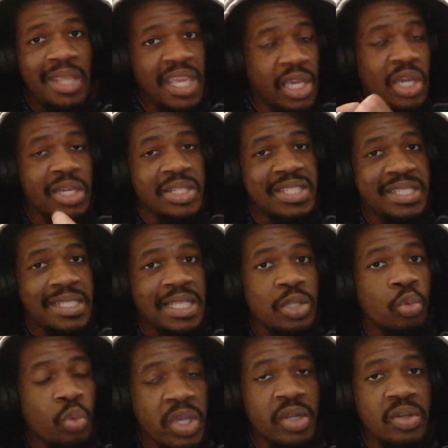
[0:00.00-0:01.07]
They could
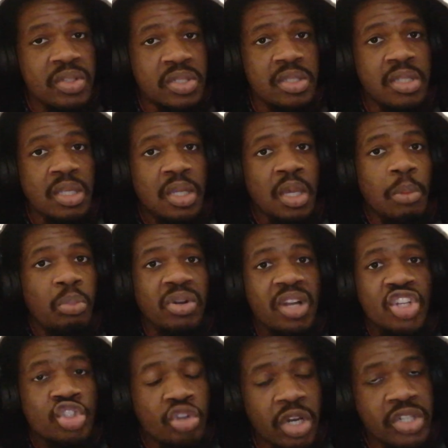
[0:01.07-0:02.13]
still win us, but
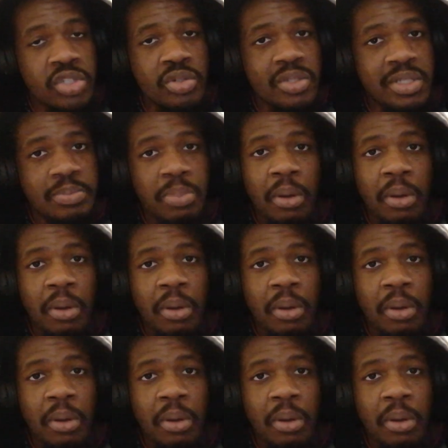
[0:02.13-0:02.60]
not trash us.